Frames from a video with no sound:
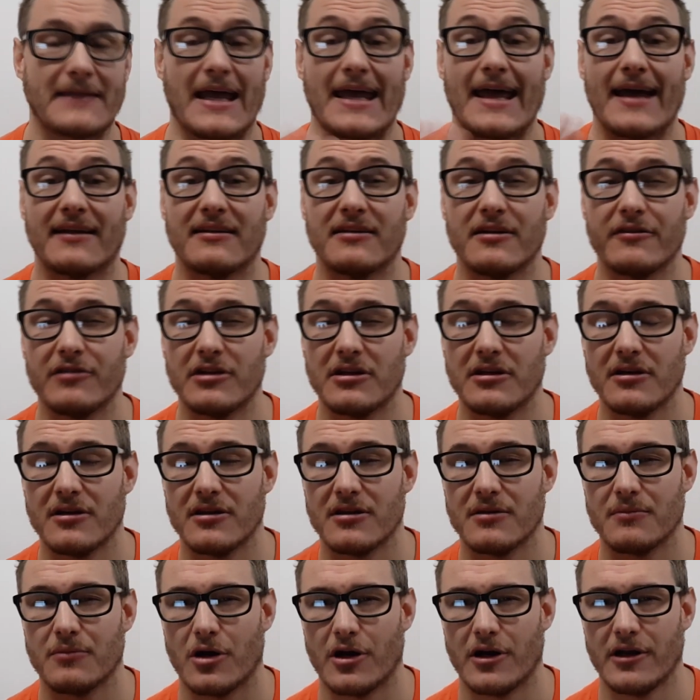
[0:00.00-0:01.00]
activity in
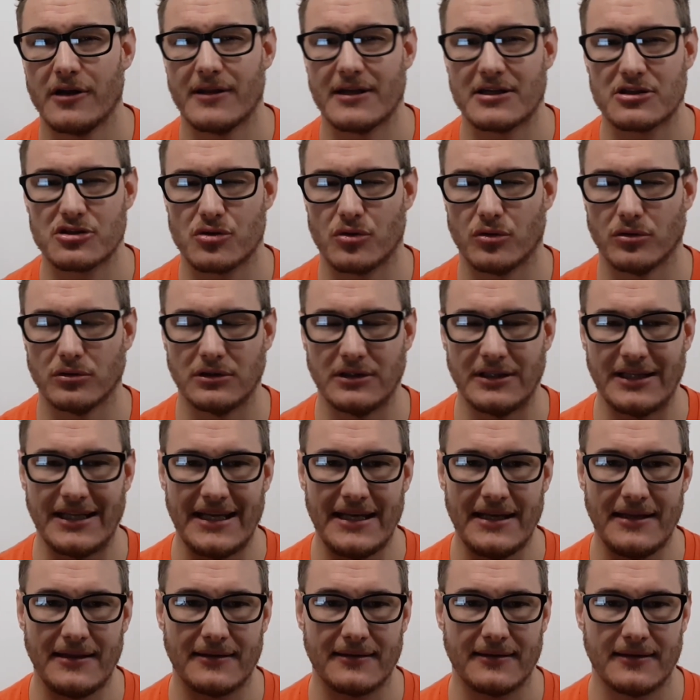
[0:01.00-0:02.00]
the body that's called
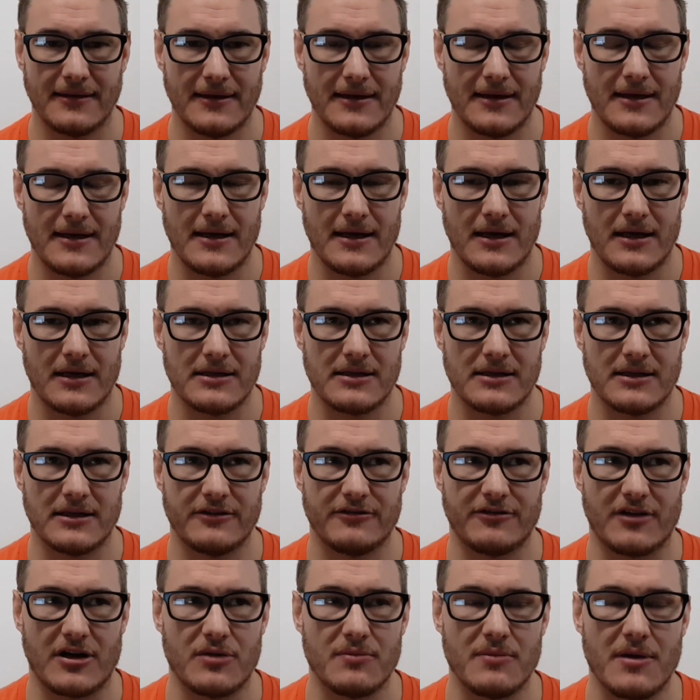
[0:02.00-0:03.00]
NEAT.
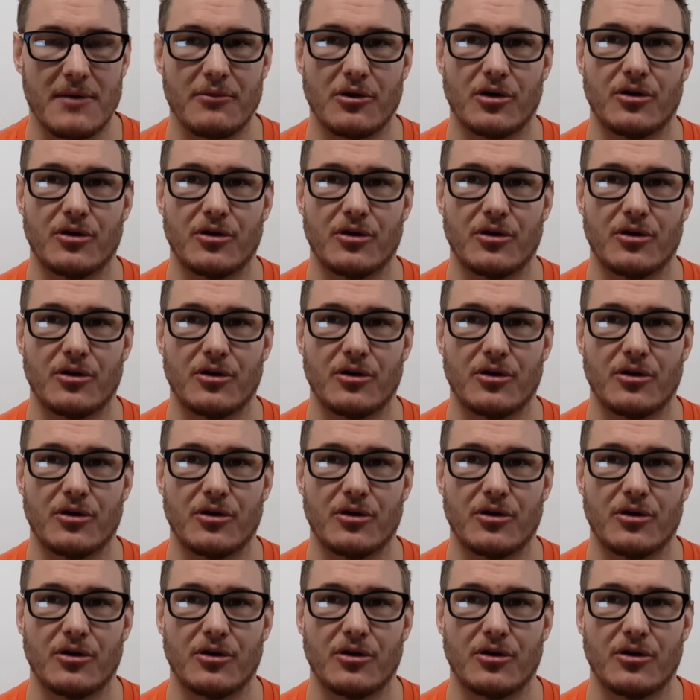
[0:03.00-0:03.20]
If I remember